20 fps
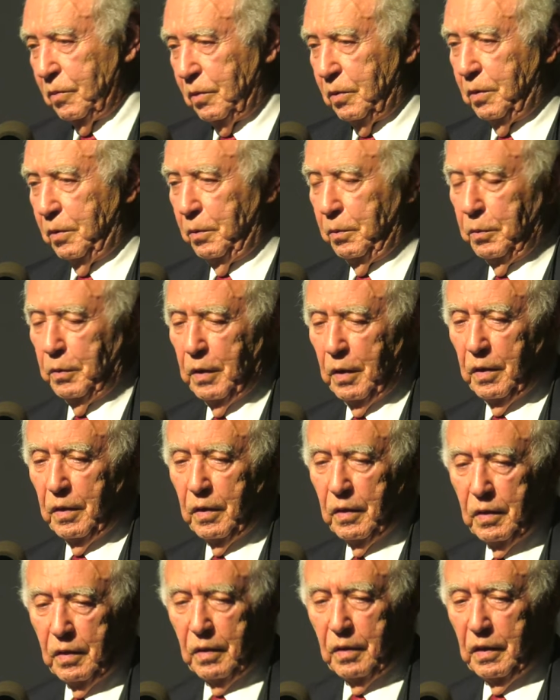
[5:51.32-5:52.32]
to
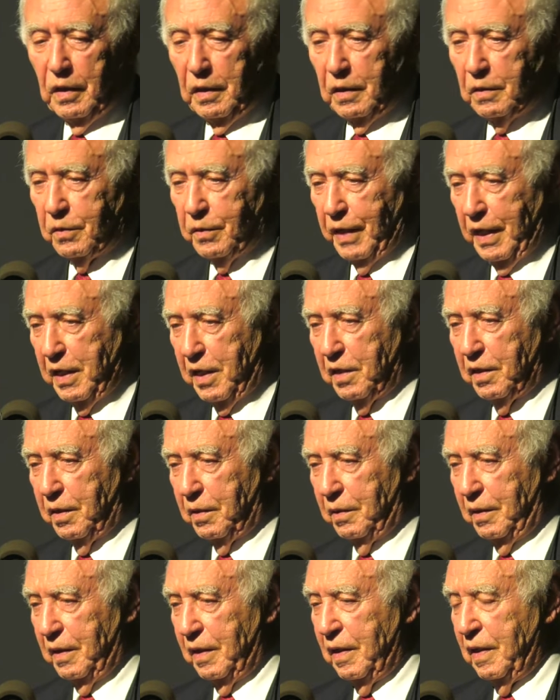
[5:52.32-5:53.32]
the
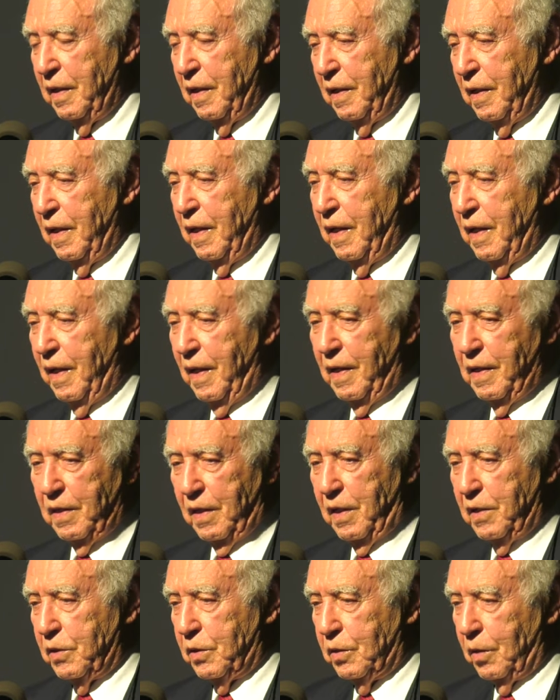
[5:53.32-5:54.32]
crater,
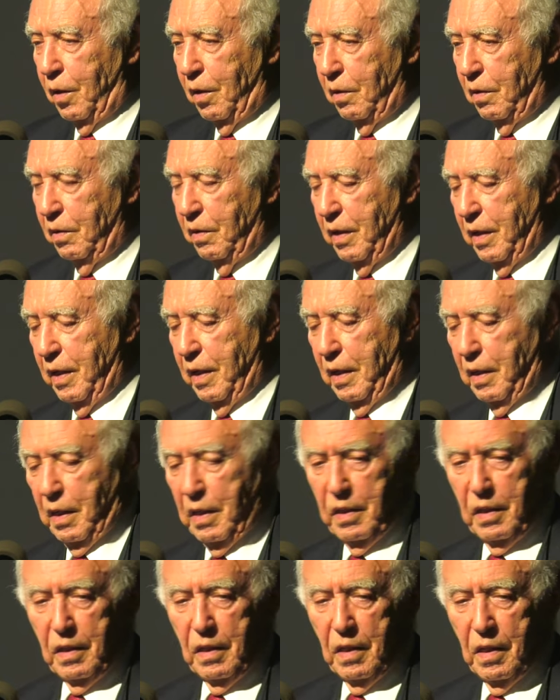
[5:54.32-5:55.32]
and saw a,
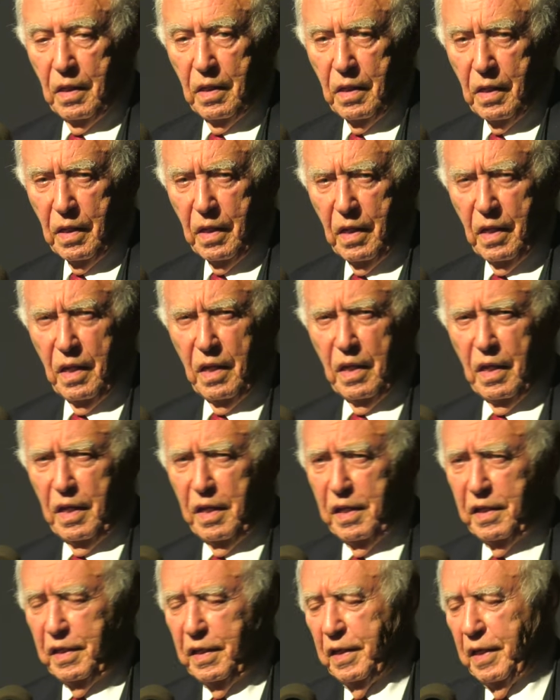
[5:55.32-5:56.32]

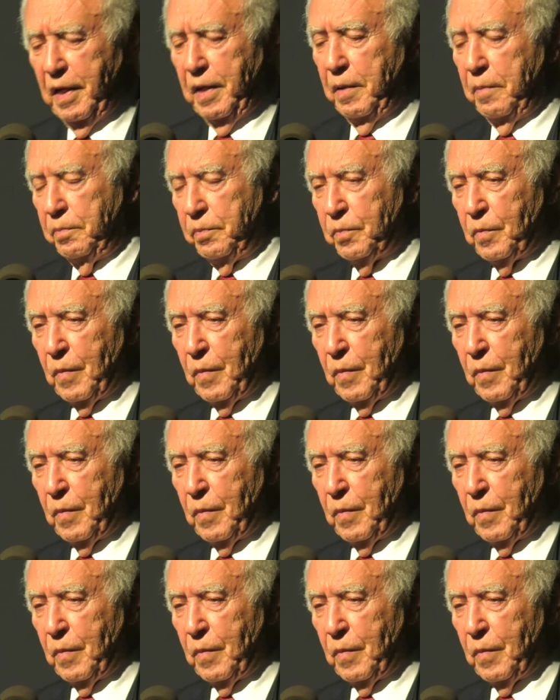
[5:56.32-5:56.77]
a uh,